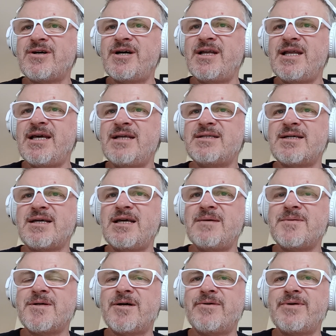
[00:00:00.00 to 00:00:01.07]
I need to
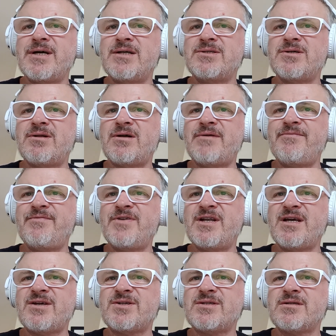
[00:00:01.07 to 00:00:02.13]
keep going until I'm
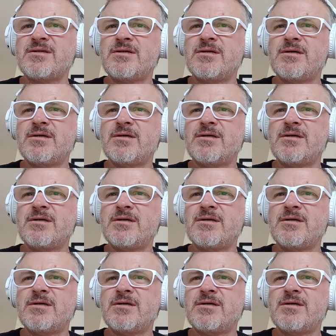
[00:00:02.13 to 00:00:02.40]
finished.